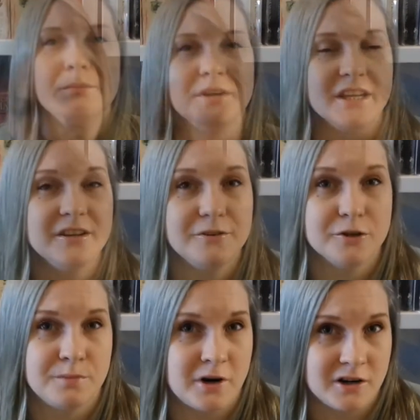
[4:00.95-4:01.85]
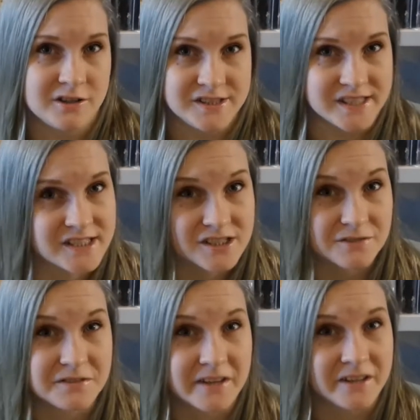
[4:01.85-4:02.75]
But interview part consists
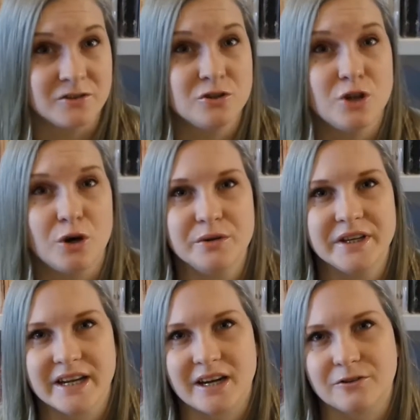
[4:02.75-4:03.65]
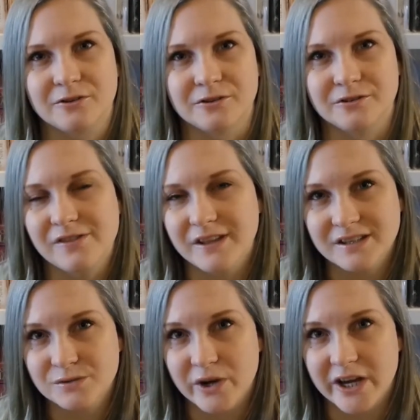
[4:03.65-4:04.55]
of getting to know the character.
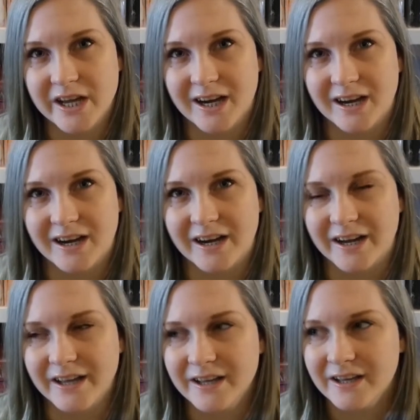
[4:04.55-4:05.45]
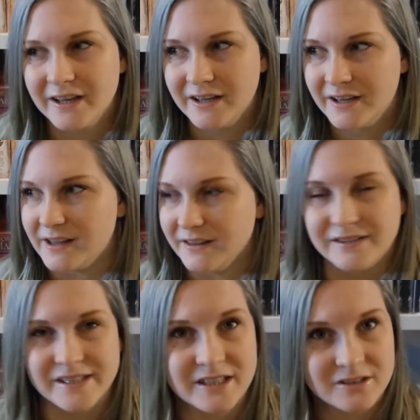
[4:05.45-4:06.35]
This way I
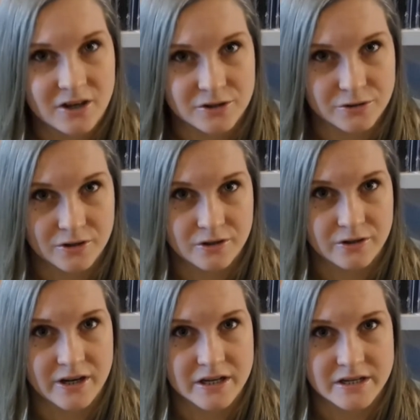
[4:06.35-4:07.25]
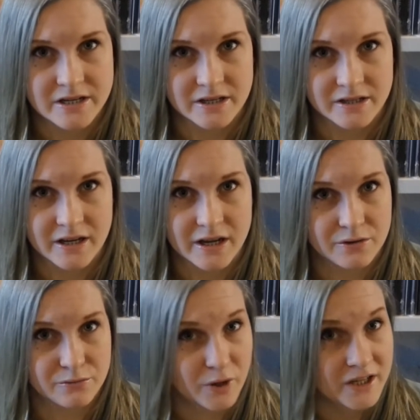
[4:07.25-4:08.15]
sit and talk to her, and
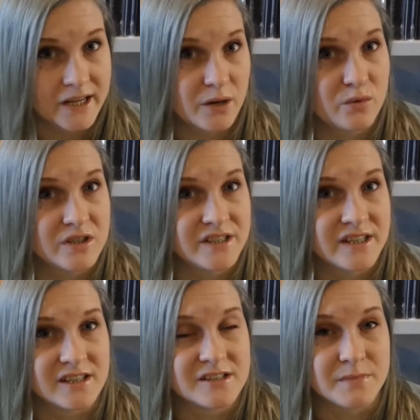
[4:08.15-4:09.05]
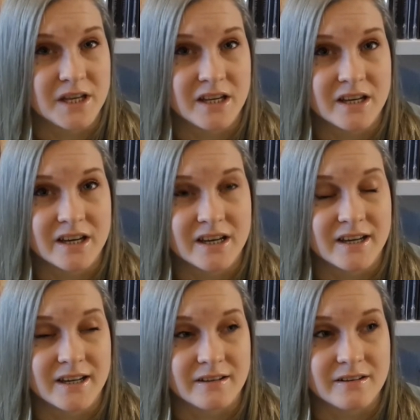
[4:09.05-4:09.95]
I write down what she tells me,
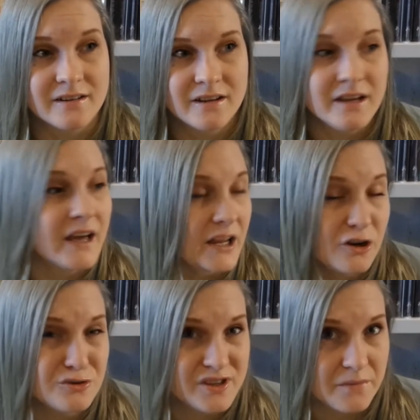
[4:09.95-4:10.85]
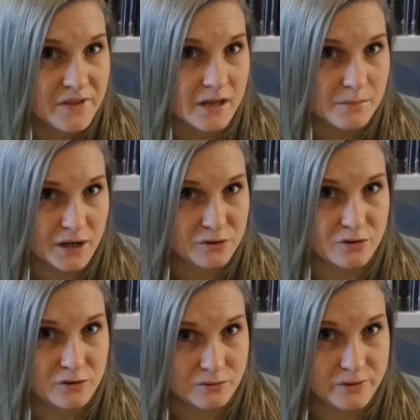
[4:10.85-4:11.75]
and I know something about
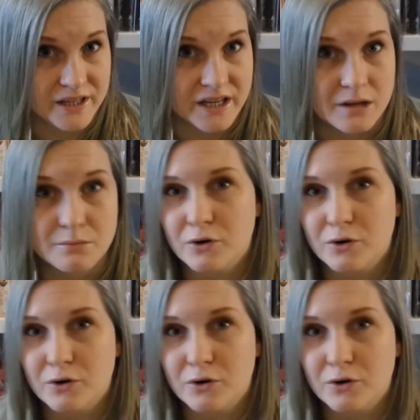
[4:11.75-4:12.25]
her already.